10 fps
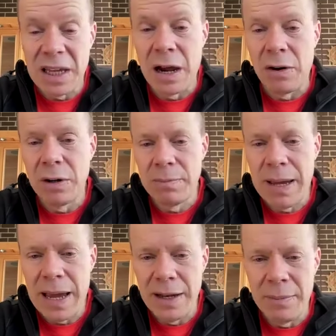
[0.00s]
current
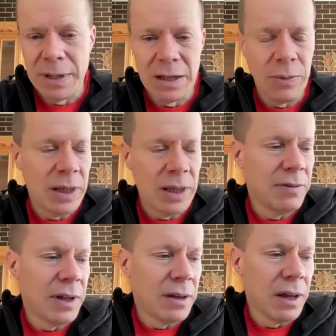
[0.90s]
pandemic that we
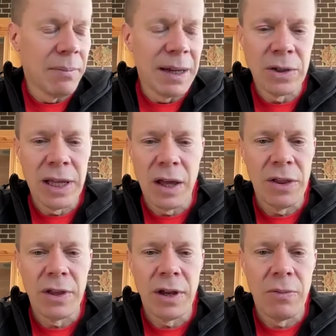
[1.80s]
live in. And mental
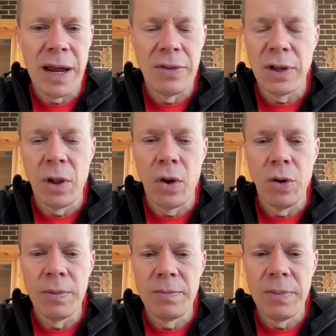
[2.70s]
health around the
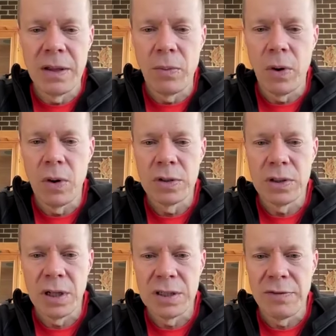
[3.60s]
globe has been the
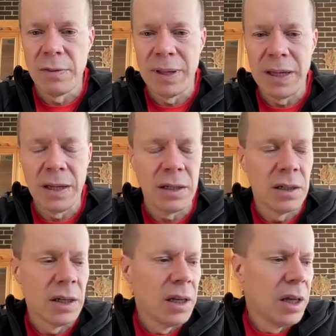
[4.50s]
worst that it's ever been.